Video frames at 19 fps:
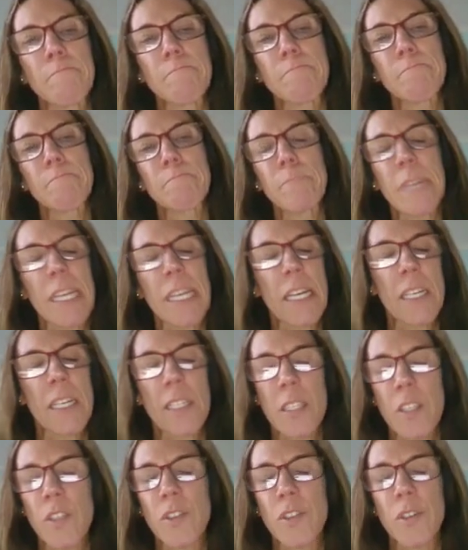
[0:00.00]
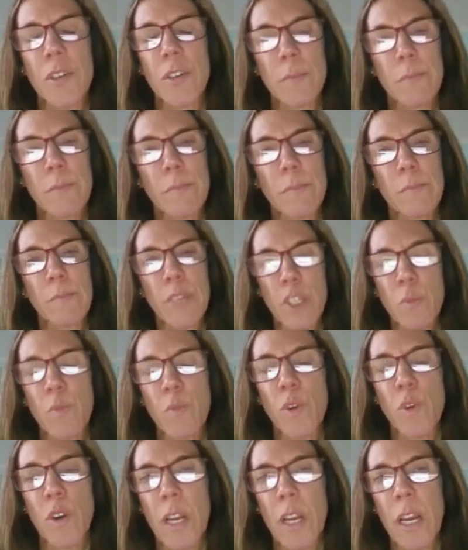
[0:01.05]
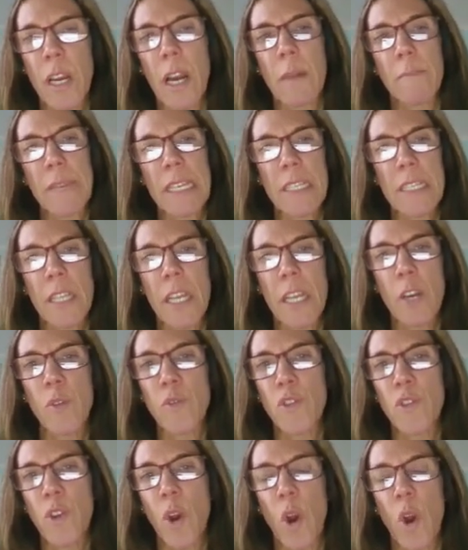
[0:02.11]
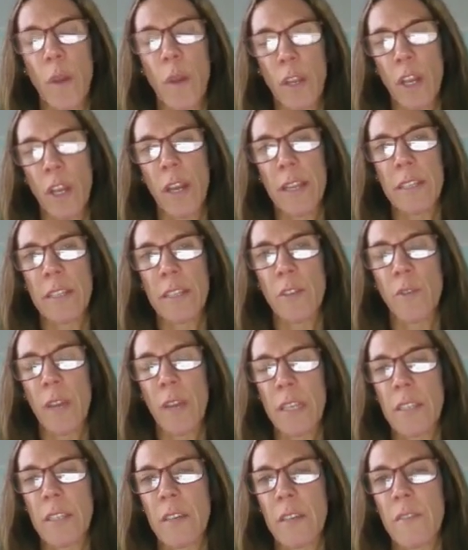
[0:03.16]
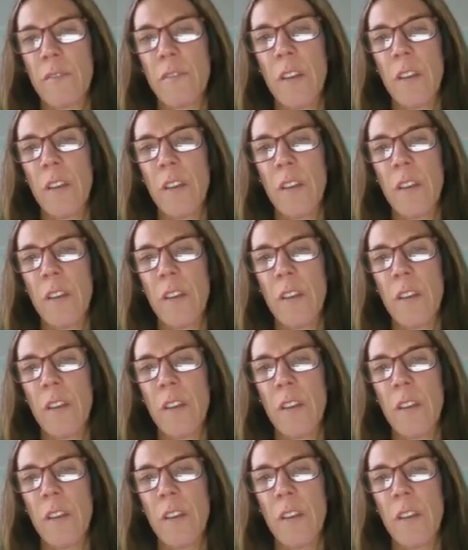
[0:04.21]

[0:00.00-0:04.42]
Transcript: because they're much more easily controlled and not as aggressive.